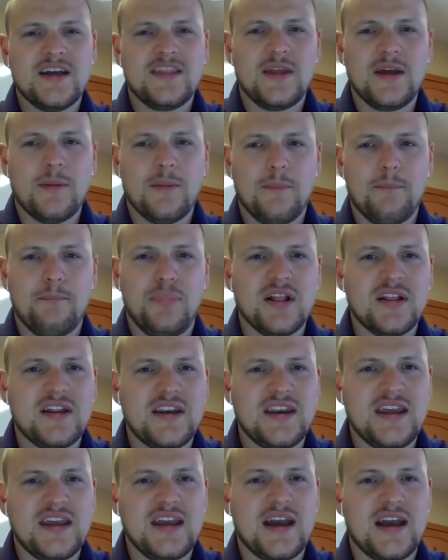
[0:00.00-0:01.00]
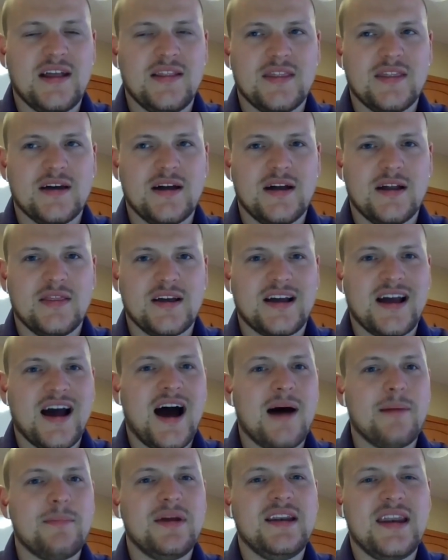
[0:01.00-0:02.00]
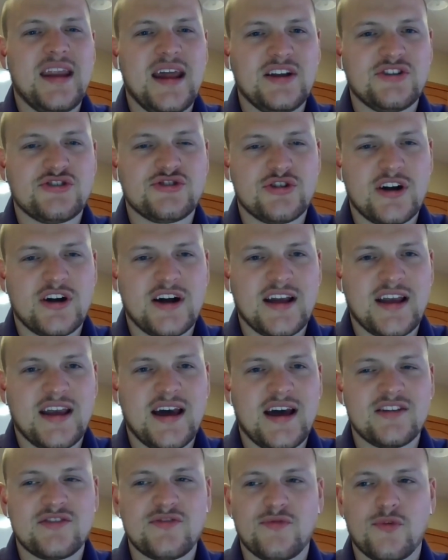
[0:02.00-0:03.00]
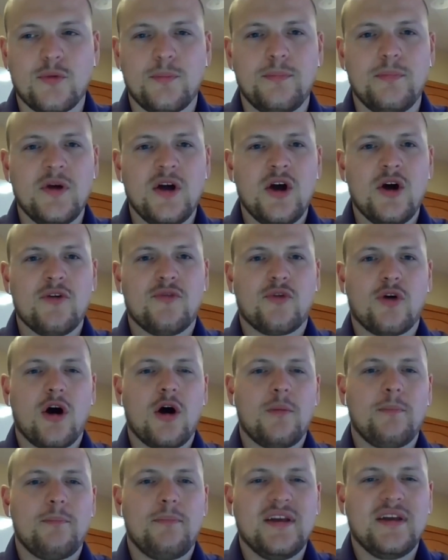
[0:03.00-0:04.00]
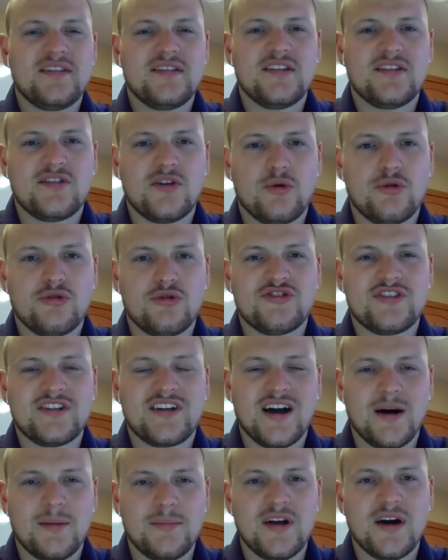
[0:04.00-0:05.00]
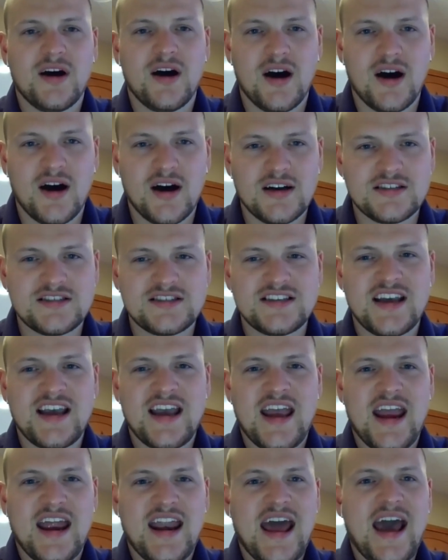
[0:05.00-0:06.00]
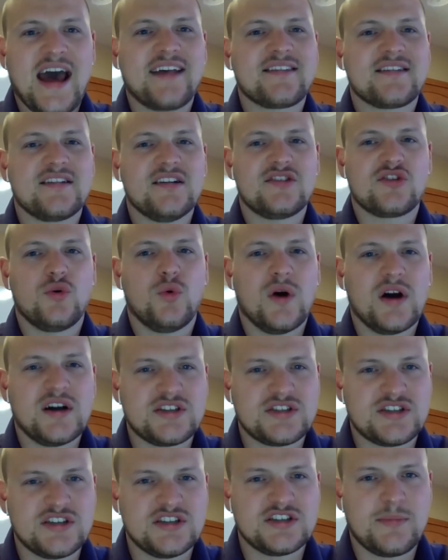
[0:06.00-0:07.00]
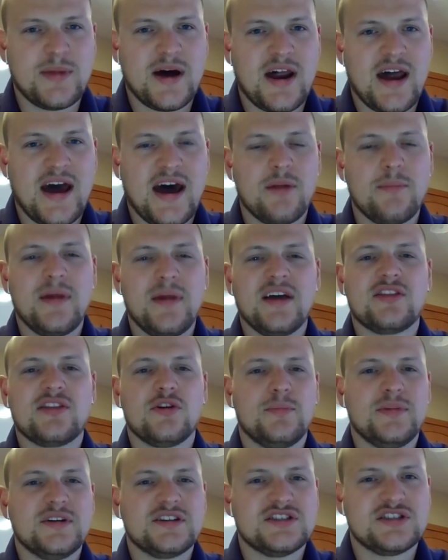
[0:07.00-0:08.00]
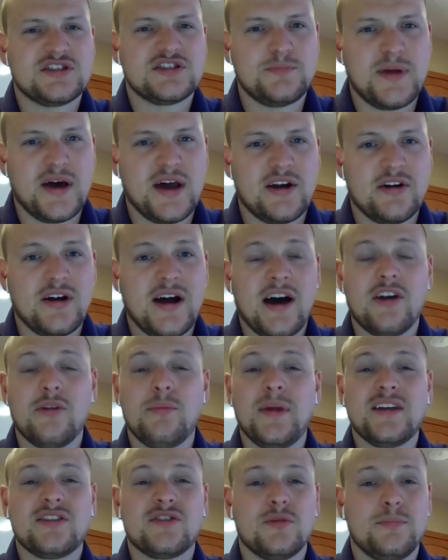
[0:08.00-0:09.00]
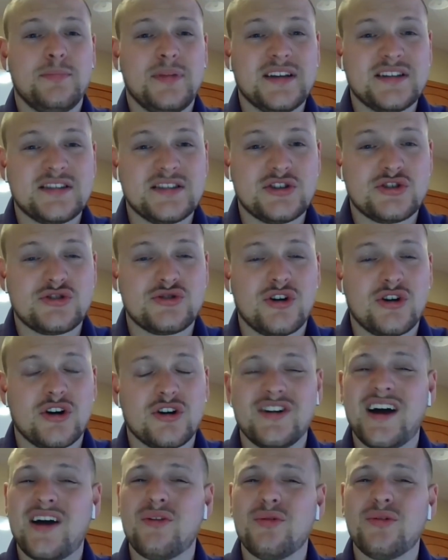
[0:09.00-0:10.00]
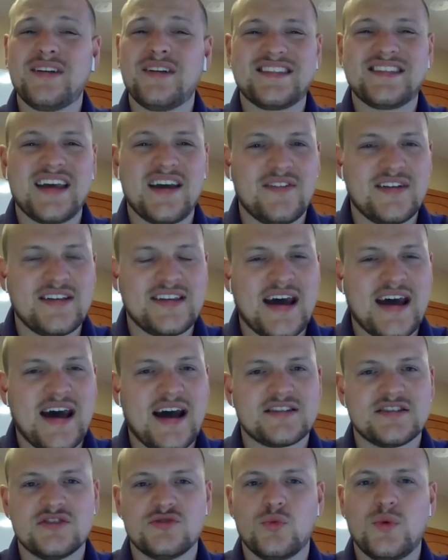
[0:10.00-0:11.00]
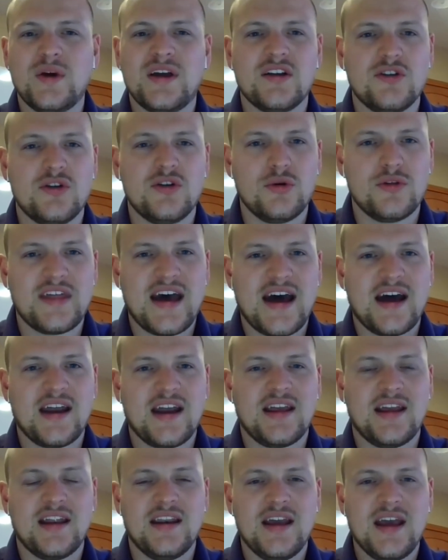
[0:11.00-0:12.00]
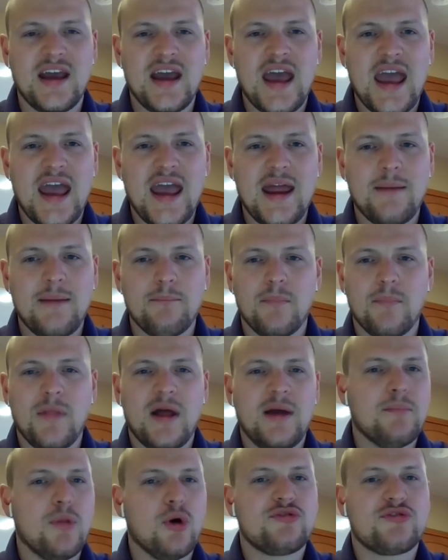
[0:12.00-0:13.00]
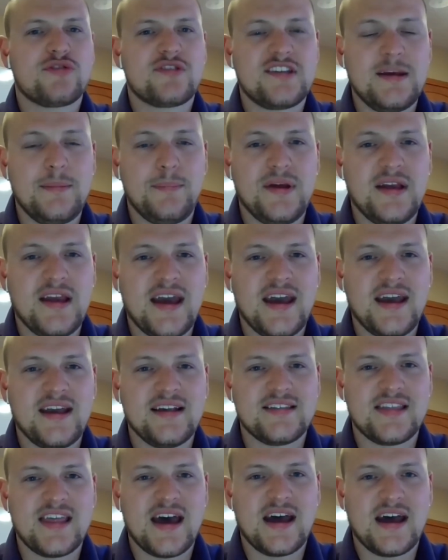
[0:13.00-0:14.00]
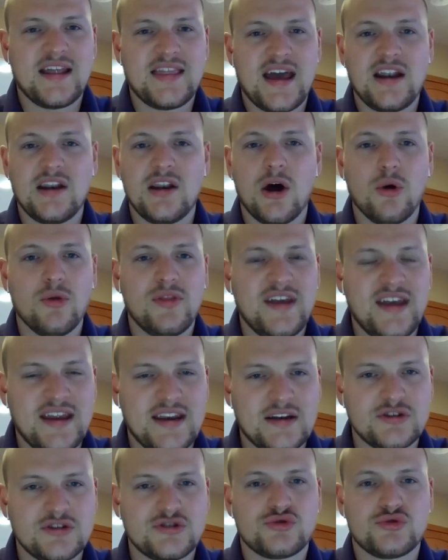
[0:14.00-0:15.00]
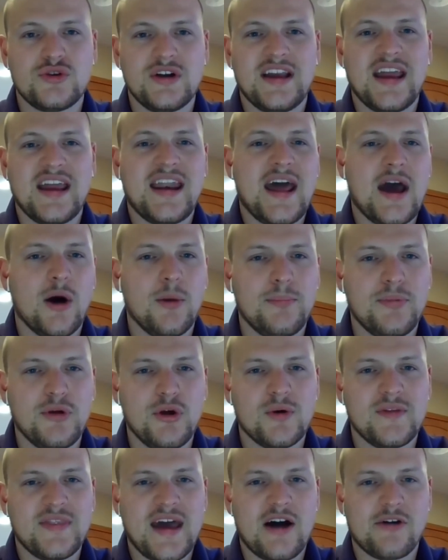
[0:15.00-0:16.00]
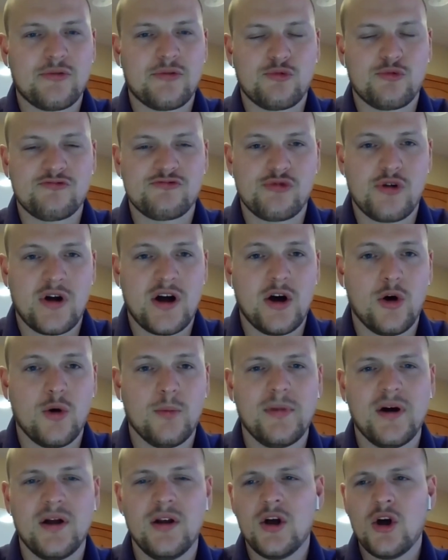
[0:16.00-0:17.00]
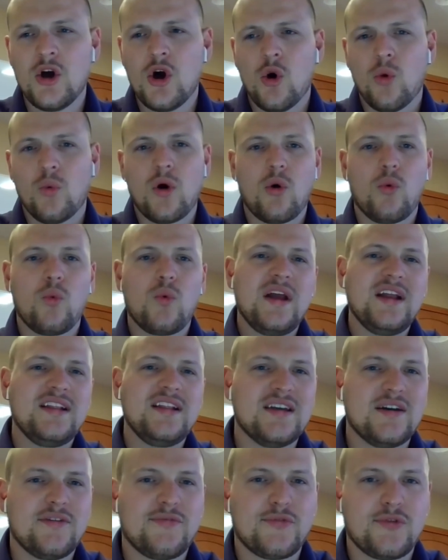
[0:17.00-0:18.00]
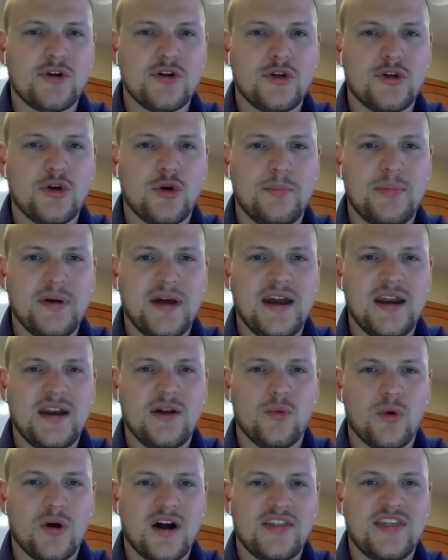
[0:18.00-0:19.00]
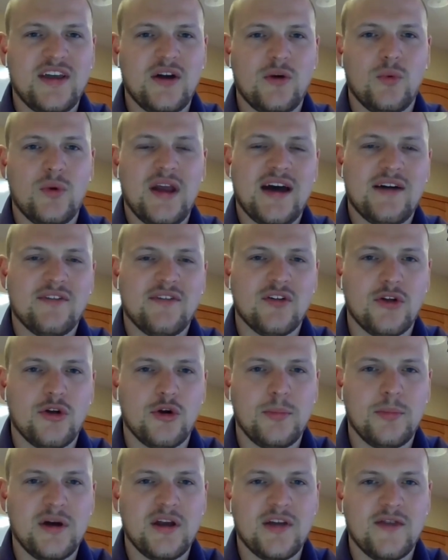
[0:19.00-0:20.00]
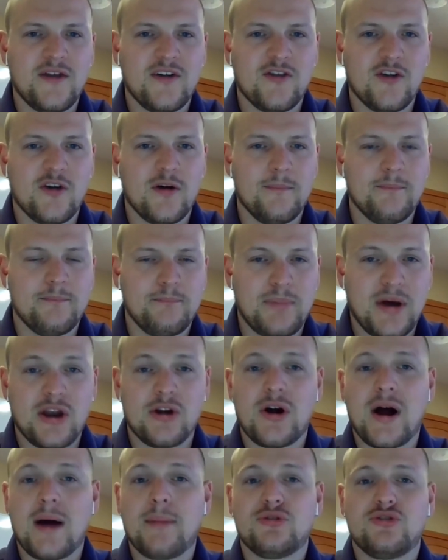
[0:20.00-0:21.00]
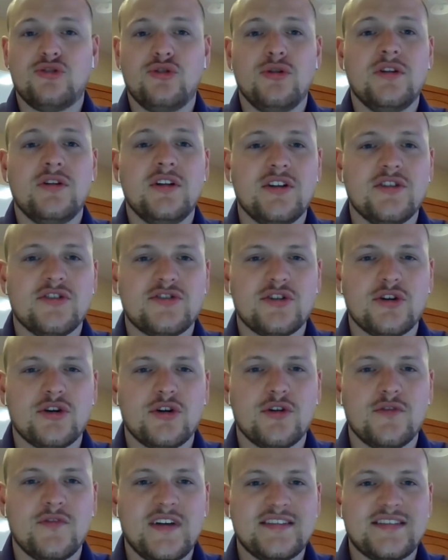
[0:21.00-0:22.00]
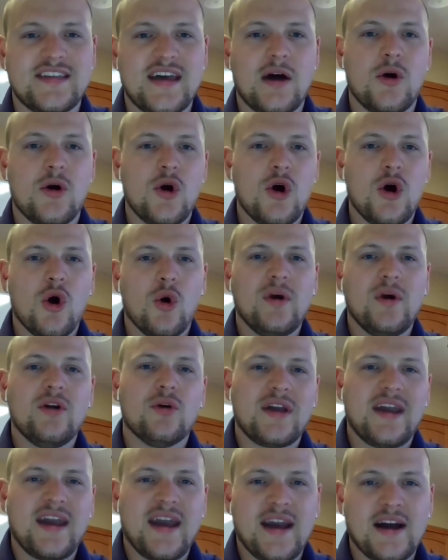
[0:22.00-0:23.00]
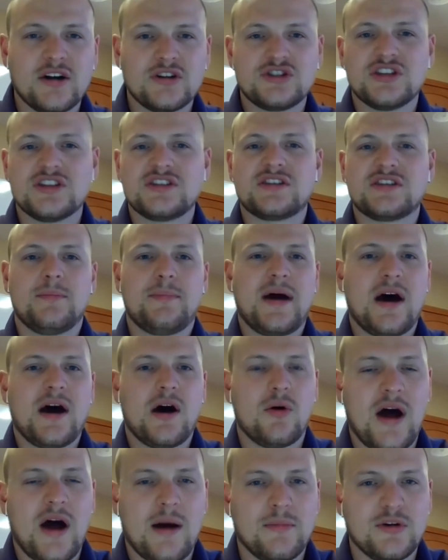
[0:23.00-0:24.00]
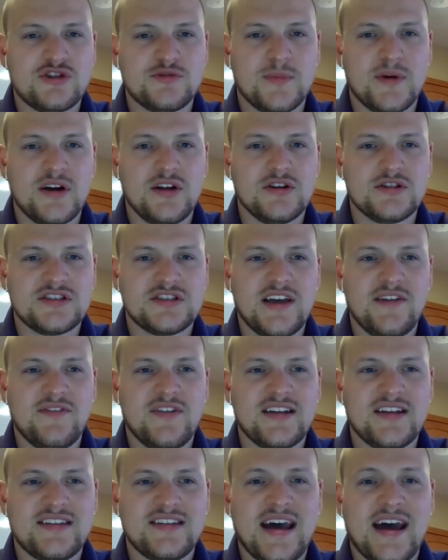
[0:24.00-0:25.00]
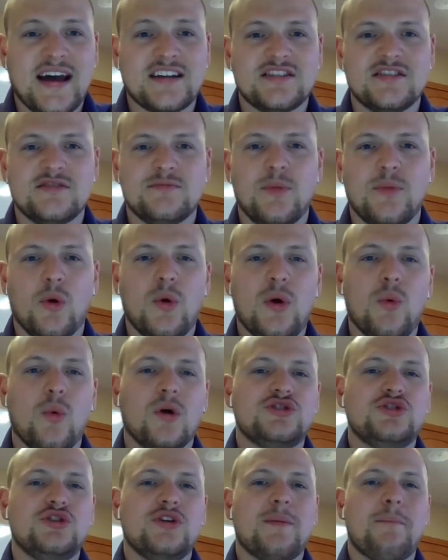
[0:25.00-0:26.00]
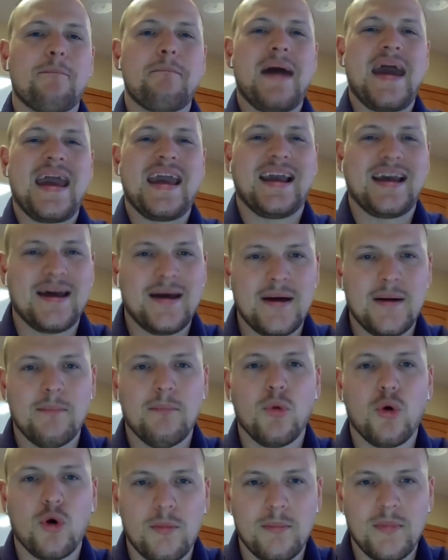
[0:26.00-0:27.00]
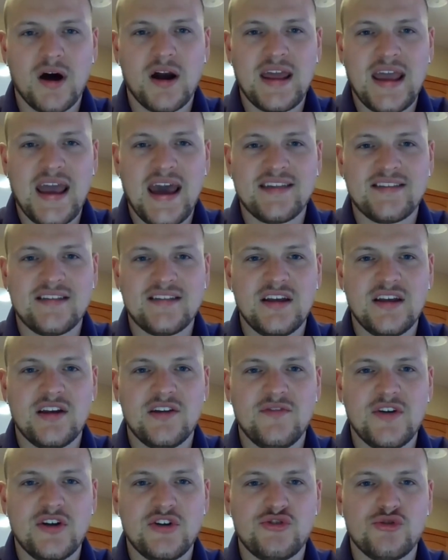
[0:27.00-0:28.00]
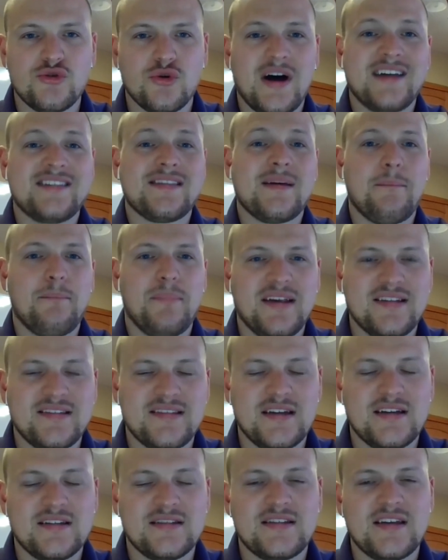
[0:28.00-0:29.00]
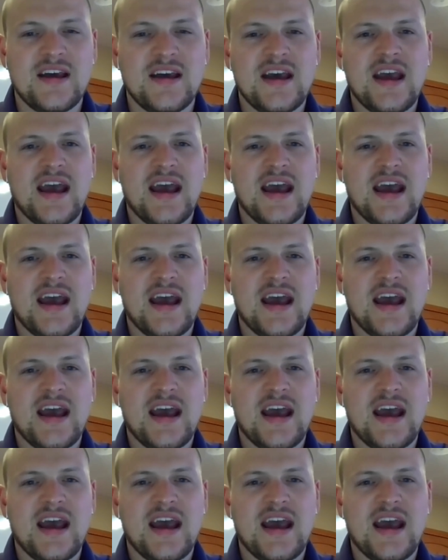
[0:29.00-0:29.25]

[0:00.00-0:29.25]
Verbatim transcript: the ability and the, the common nature, I guess, for, for our business owners to come to us and ask us questions about how to make their business better, how to make their business stronger, not only saving taxes, we can do that. And, and, and most CPAs that, that know the industry can help you in that realm. But where we differ a little bit and where I think we have a little bit of a better opportunity to serve is that we don't care just about how much money you're saving in taxes, but we want you to make more money as an individual, as a business.